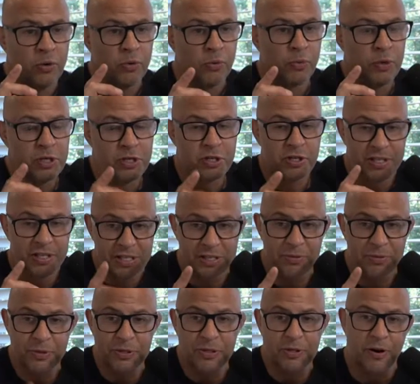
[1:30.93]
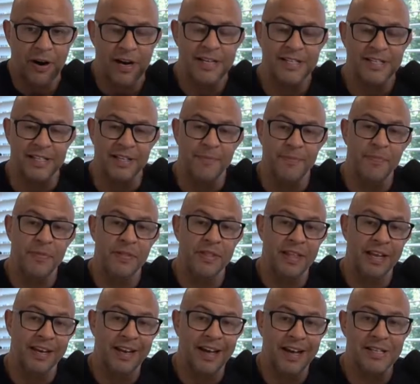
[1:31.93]
Which, this is what's crazy.
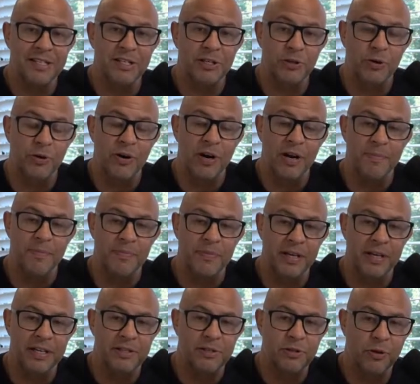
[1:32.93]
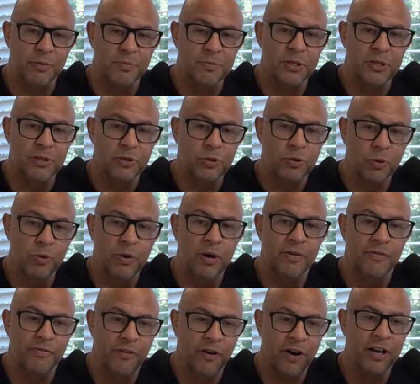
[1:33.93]
The last time that Thompson took
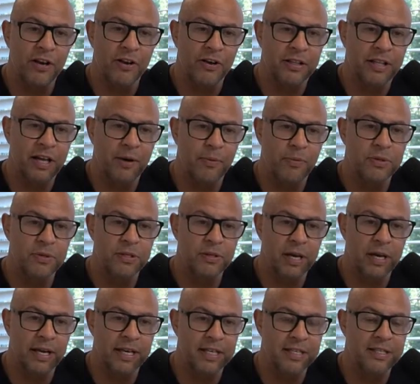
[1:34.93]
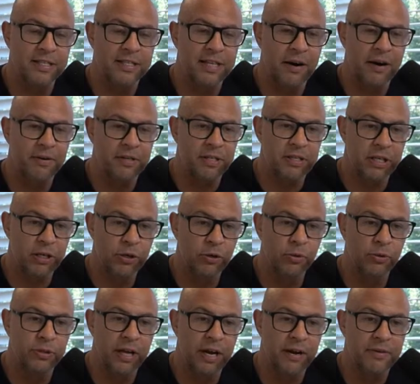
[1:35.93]
a fight like that was against Darren
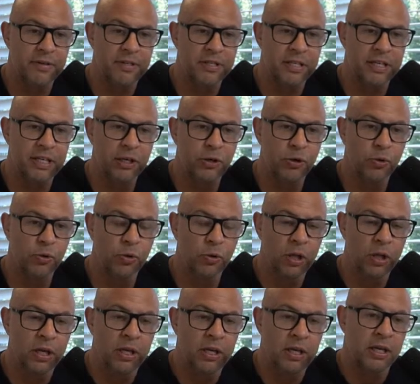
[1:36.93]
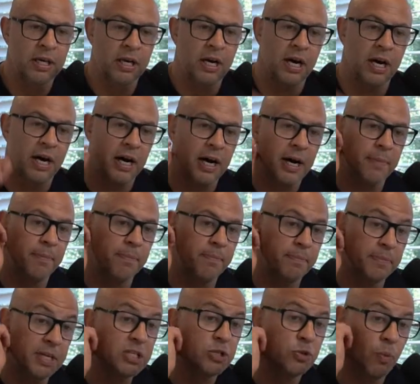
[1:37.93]
Till. Darren Till
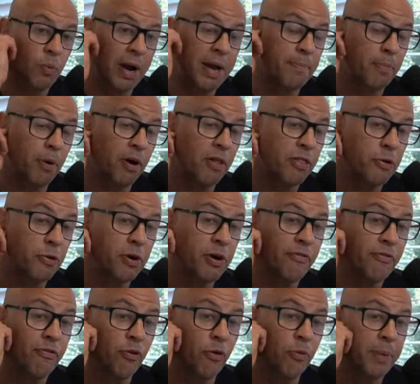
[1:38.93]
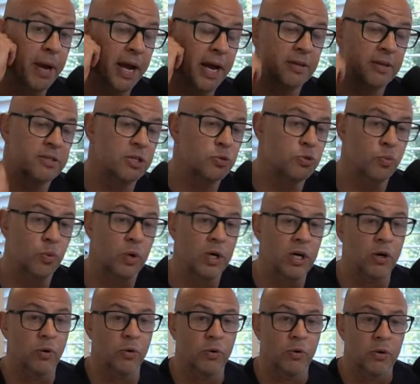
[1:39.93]
missed weight by 3 or 4 pounds as
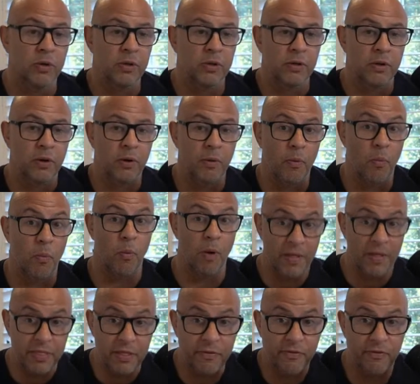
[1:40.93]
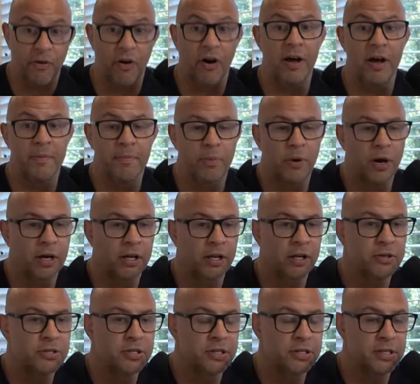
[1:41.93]
well, won the fight by a
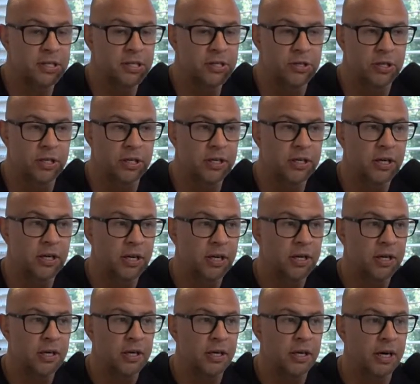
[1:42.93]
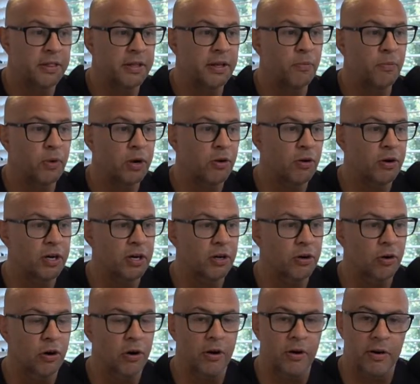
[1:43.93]
close decision, and then went on and
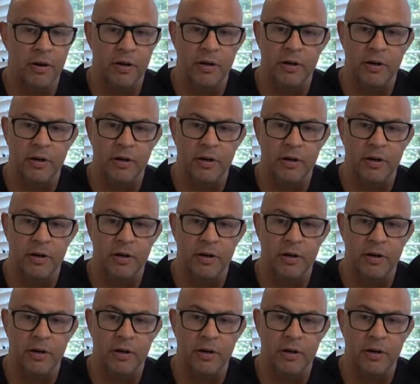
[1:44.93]
got